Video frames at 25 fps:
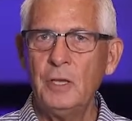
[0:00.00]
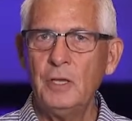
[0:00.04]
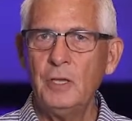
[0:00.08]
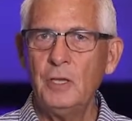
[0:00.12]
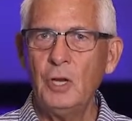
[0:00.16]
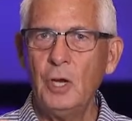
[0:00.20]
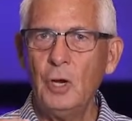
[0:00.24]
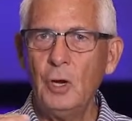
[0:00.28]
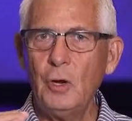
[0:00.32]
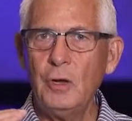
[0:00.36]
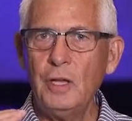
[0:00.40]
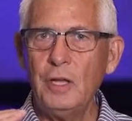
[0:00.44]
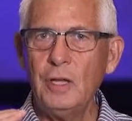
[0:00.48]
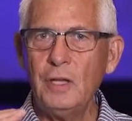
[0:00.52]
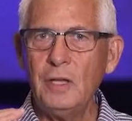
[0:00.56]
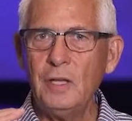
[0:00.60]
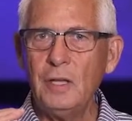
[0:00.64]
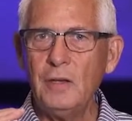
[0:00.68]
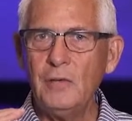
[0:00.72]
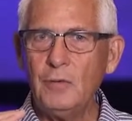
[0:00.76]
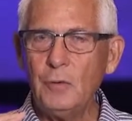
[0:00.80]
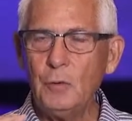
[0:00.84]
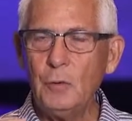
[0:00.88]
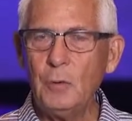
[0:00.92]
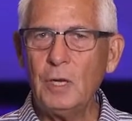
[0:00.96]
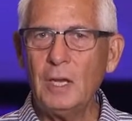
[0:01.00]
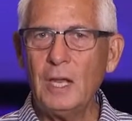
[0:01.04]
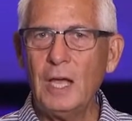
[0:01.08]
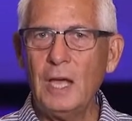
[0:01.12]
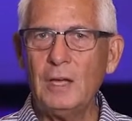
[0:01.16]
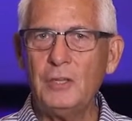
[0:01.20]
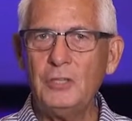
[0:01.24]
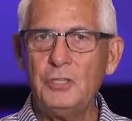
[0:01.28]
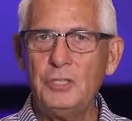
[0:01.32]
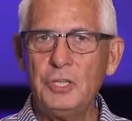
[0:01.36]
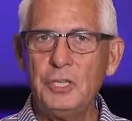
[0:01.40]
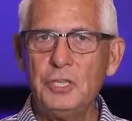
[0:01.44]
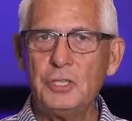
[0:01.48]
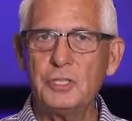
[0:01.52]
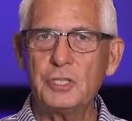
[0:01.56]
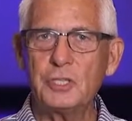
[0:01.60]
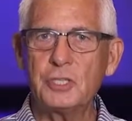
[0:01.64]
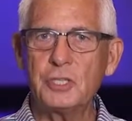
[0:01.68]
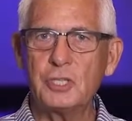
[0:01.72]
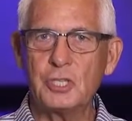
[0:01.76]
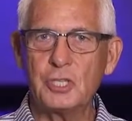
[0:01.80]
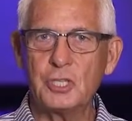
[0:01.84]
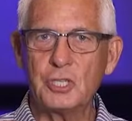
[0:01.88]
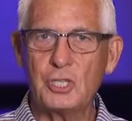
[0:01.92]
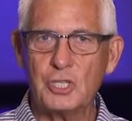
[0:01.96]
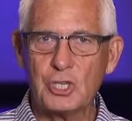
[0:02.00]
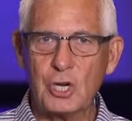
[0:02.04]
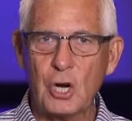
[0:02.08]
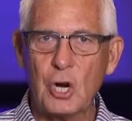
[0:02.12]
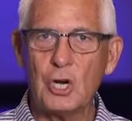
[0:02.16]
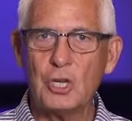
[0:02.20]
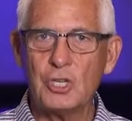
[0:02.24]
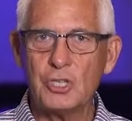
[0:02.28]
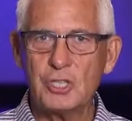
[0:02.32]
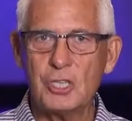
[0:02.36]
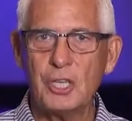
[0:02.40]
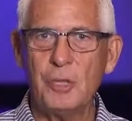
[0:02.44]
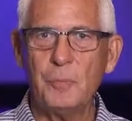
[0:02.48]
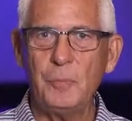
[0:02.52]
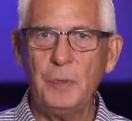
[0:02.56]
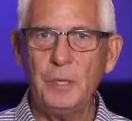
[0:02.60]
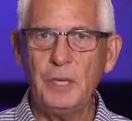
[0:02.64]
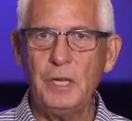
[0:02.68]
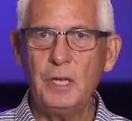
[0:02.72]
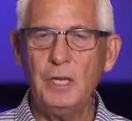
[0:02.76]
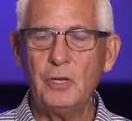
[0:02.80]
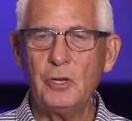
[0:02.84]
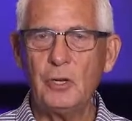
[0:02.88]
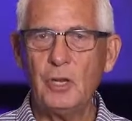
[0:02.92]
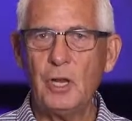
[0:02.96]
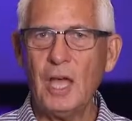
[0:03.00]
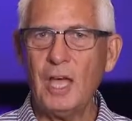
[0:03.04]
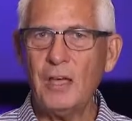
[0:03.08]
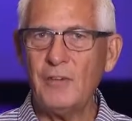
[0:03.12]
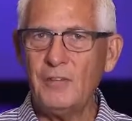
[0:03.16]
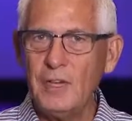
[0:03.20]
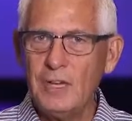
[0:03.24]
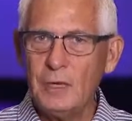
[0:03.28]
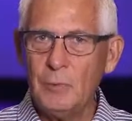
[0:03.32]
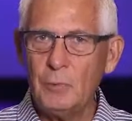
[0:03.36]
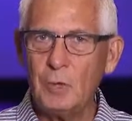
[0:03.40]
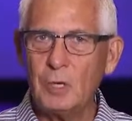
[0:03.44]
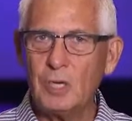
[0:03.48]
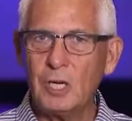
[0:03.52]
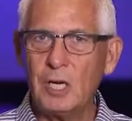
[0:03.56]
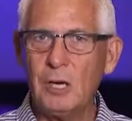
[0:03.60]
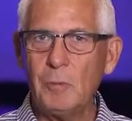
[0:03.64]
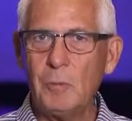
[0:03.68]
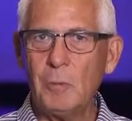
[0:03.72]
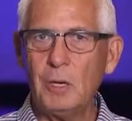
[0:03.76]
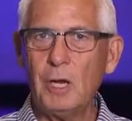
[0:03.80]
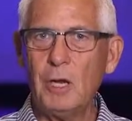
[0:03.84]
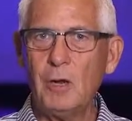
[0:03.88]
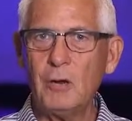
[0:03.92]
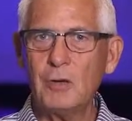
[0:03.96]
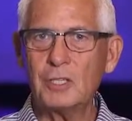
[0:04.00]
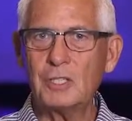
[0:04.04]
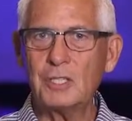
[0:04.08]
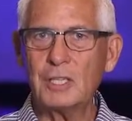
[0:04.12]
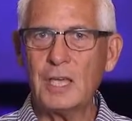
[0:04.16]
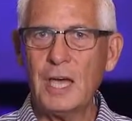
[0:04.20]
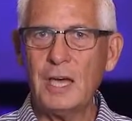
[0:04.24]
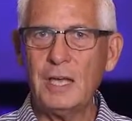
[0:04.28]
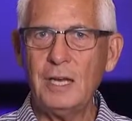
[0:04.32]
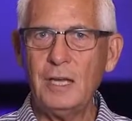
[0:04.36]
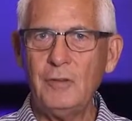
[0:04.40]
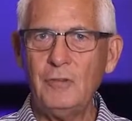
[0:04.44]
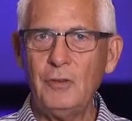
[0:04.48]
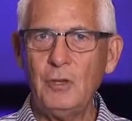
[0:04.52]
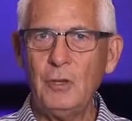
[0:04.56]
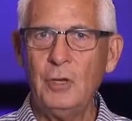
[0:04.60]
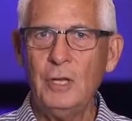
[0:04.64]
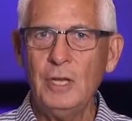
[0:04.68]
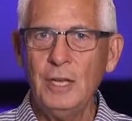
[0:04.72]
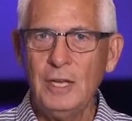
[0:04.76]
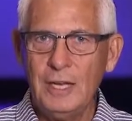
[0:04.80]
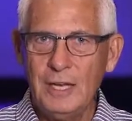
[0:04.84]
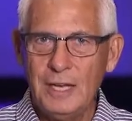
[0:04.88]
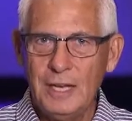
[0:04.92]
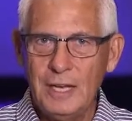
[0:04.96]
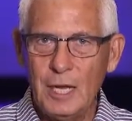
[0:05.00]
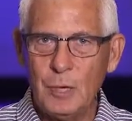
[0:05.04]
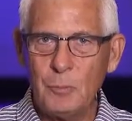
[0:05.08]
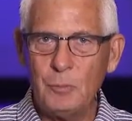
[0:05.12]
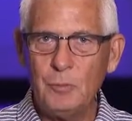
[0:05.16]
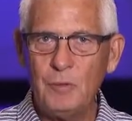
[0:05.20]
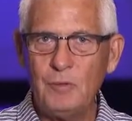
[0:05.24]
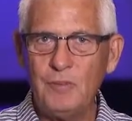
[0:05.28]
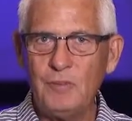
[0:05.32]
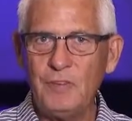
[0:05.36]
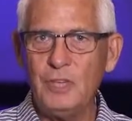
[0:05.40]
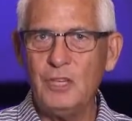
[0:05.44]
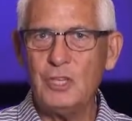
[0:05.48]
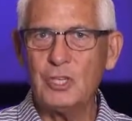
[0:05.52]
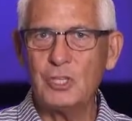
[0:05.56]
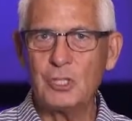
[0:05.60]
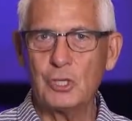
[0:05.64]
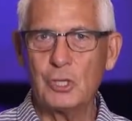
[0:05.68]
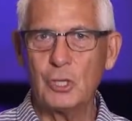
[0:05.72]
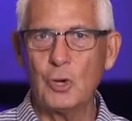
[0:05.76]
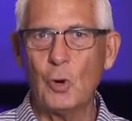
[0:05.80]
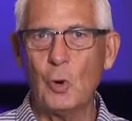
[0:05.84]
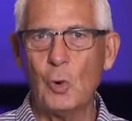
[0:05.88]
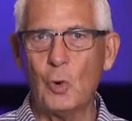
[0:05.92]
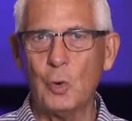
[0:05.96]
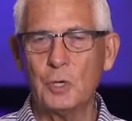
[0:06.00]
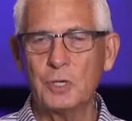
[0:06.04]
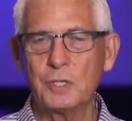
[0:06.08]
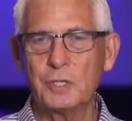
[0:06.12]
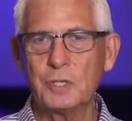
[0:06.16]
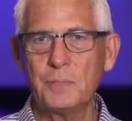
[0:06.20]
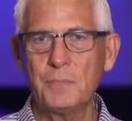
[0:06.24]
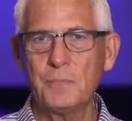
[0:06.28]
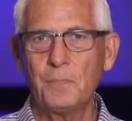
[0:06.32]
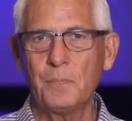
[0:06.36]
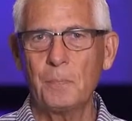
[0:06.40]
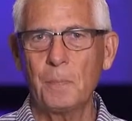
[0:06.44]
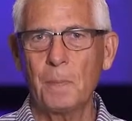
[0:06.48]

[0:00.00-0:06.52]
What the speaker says: You know, if you allow Jesus to start something in your life, He will come alongside of you and help you finish the course.